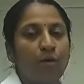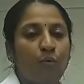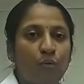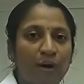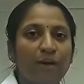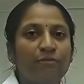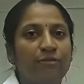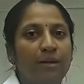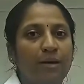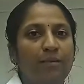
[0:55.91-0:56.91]
One of
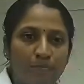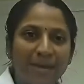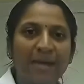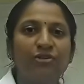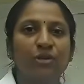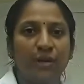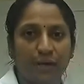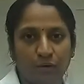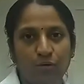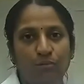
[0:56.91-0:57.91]
the major
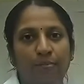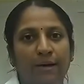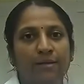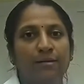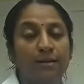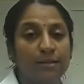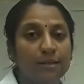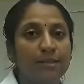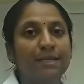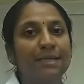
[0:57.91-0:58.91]
equipment that
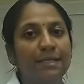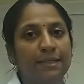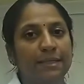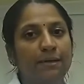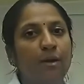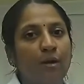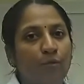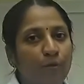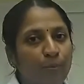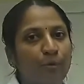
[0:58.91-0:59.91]
is needed
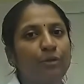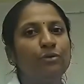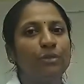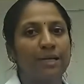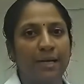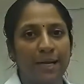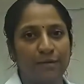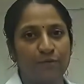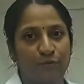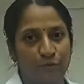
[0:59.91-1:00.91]
for producing
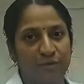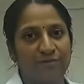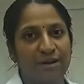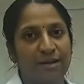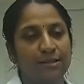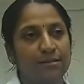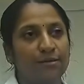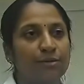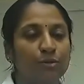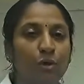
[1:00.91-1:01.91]
lateral flow device
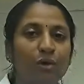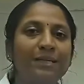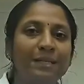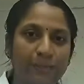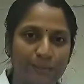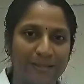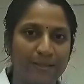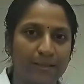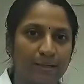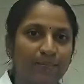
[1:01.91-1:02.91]
is called a
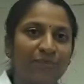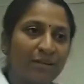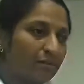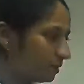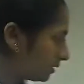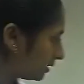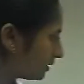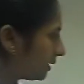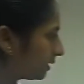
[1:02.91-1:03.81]
dispenser. This is that